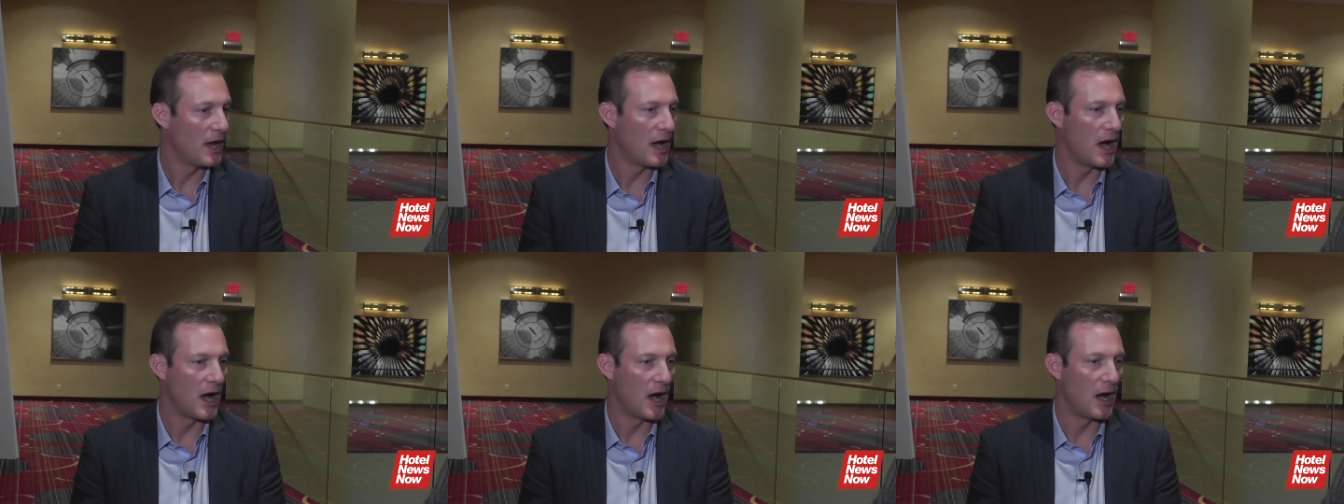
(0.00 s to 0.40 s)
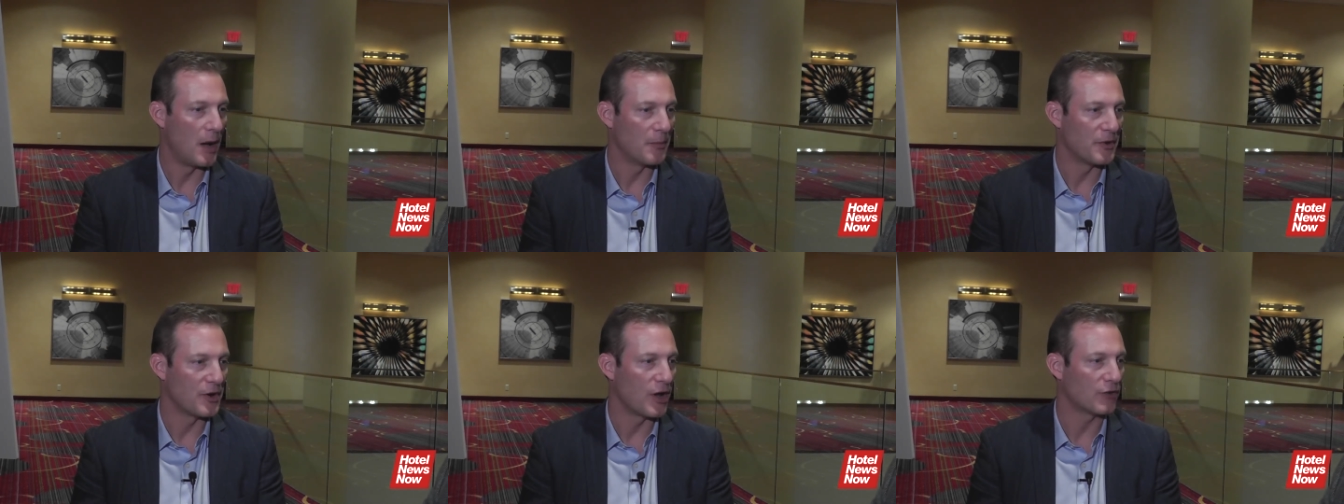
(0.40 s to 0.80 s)

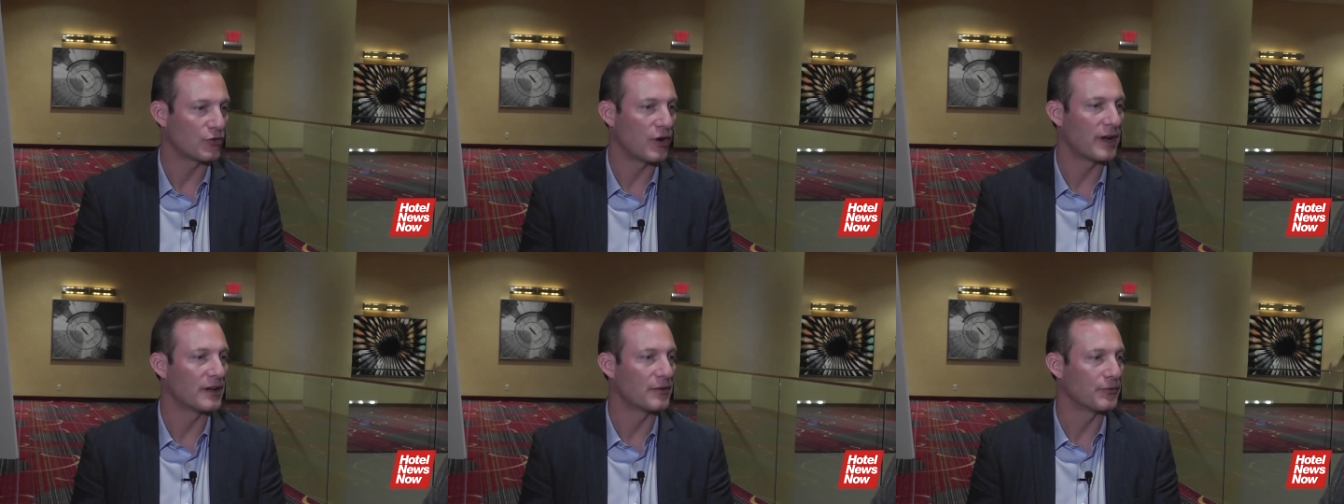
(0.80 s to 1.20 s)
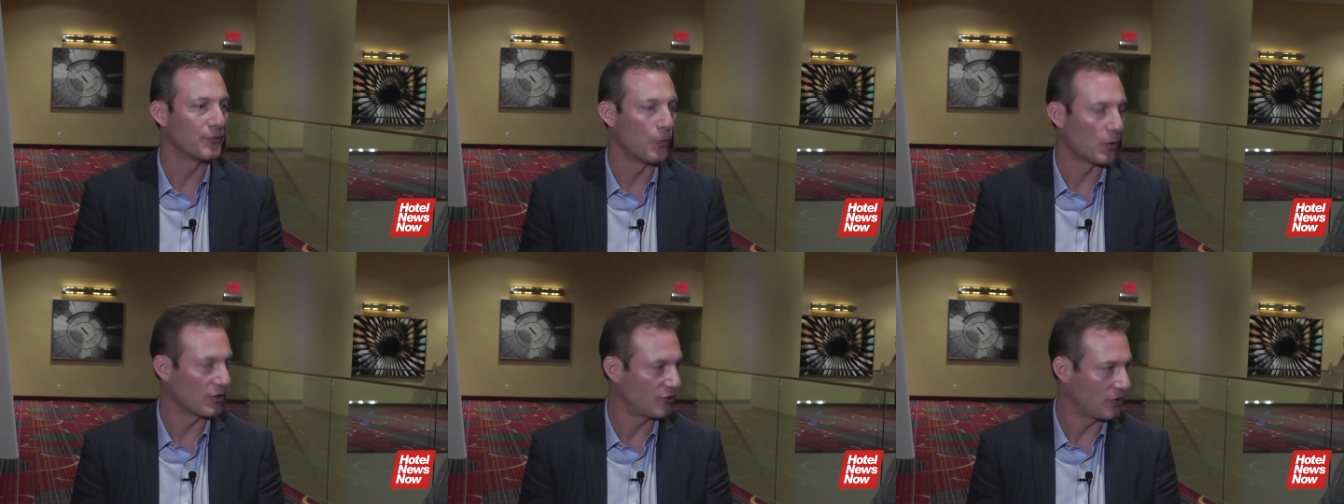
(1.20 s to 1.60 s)
Um, they're not trying to
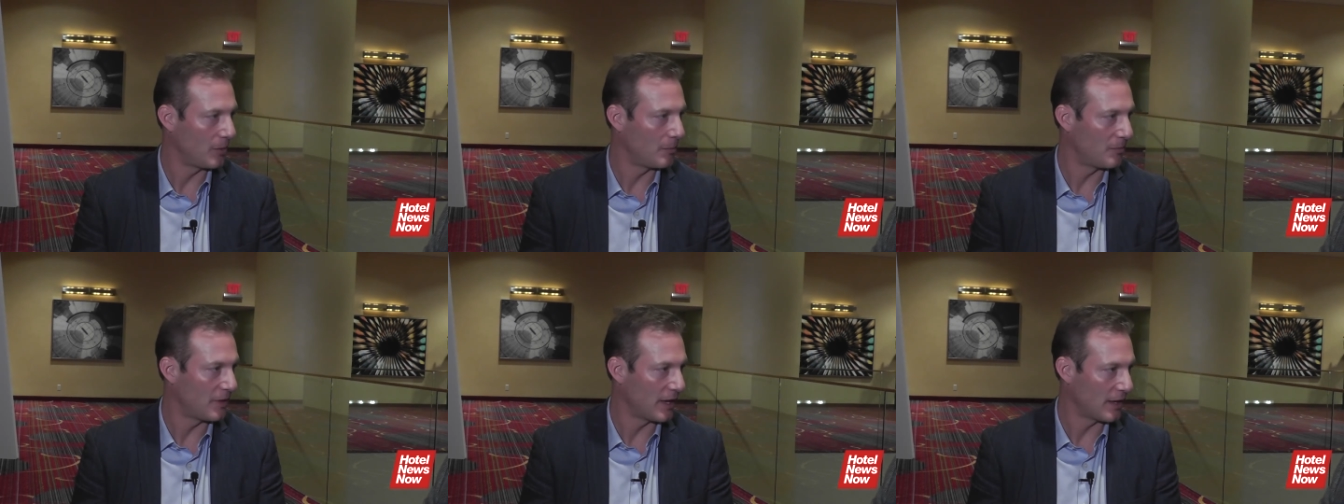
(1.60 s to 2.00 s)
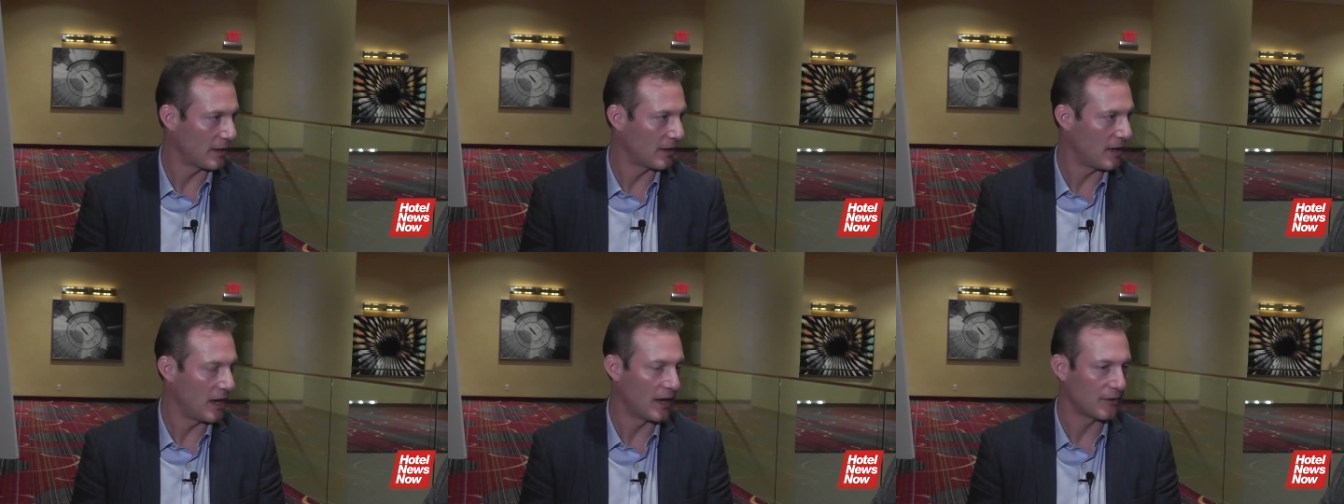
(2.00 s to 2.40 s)
force
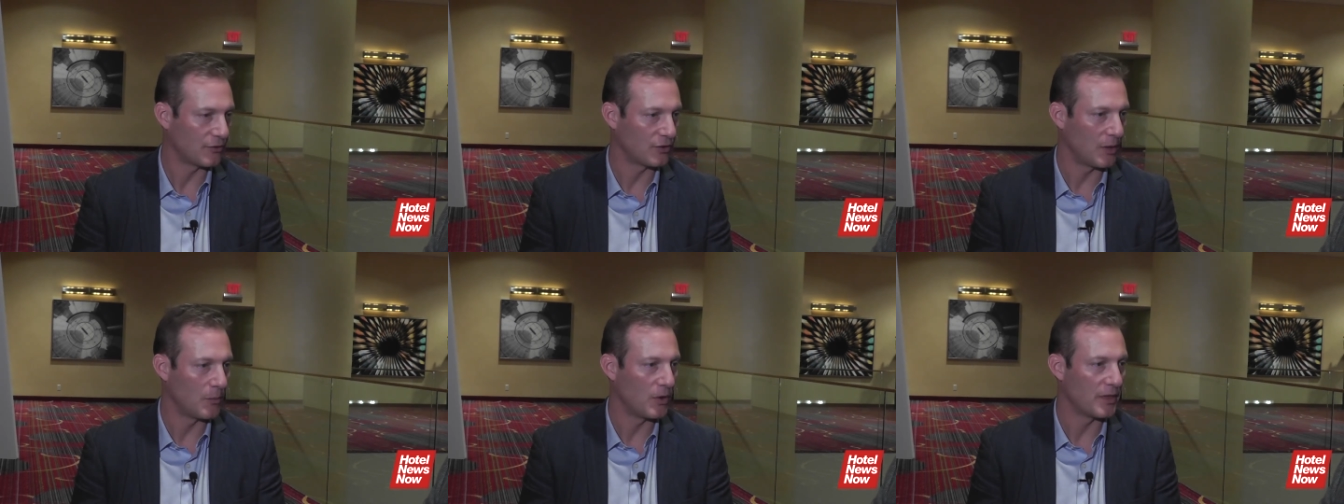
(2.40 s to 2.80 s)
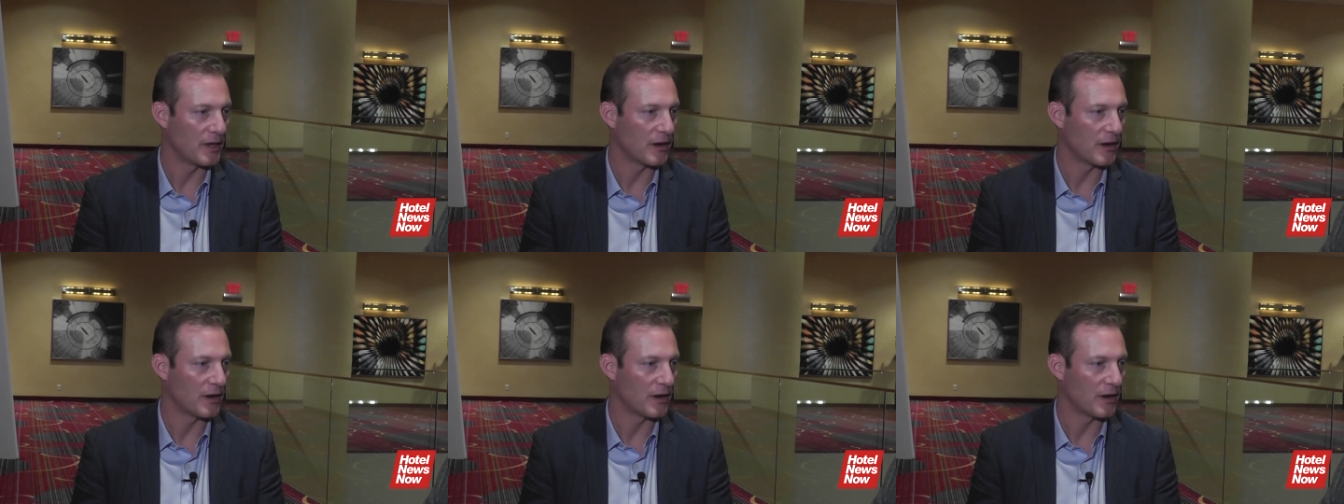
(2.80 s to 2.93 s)
something out of someone.